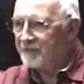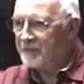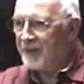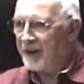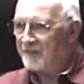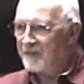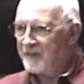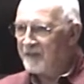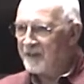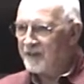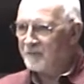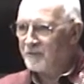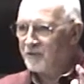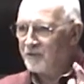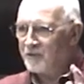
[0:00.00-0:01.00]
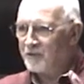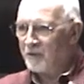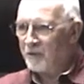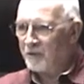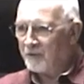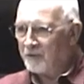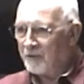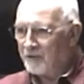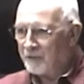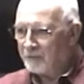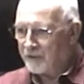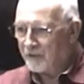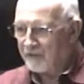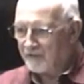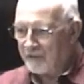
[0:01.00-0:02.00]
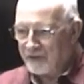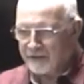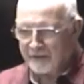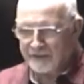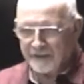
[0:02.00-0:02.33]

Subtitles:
Everything was so perfect.